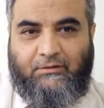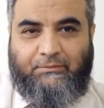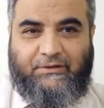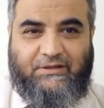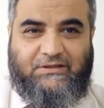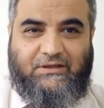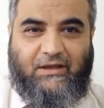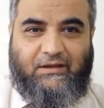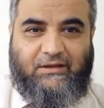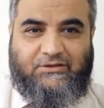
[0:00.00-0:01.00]
But this
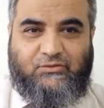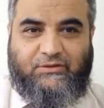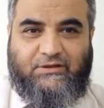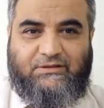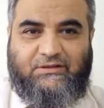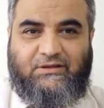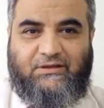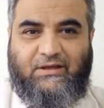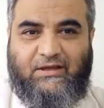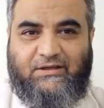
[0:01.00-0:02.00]
eye, as you can
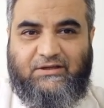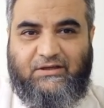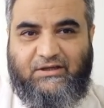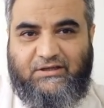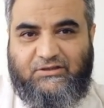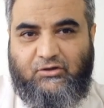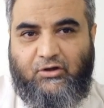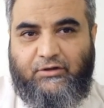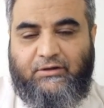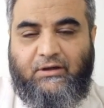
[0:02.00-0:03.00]
see, has
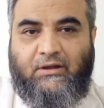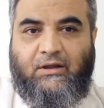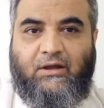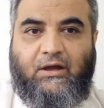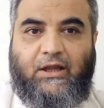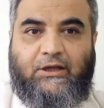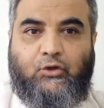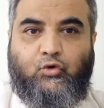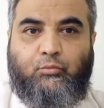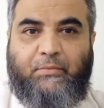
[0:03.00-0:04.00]
gone a
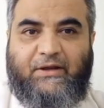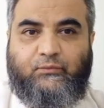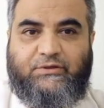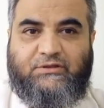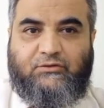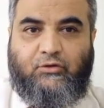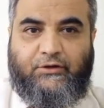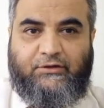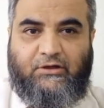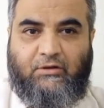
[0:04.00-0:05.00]
leukomatous
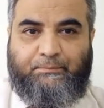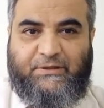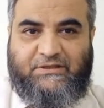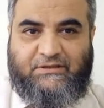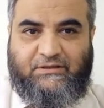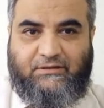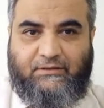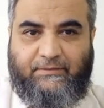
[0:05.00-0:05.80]
corneal opacity.